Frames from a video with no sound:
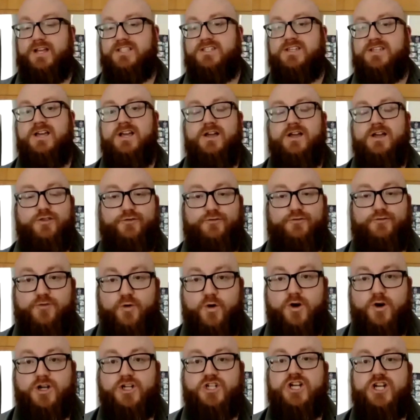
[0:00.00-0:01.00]
And that's the
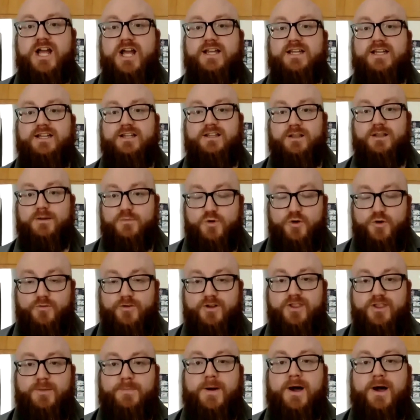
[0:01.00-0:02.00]
forechecking, the
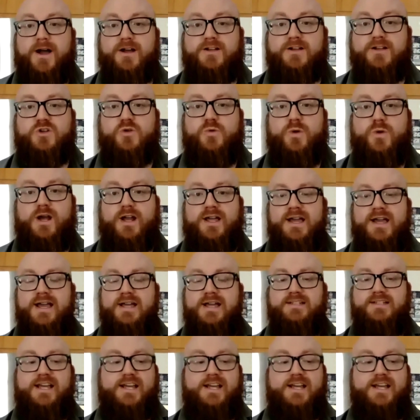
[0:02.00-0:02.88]
moving the pucks quick.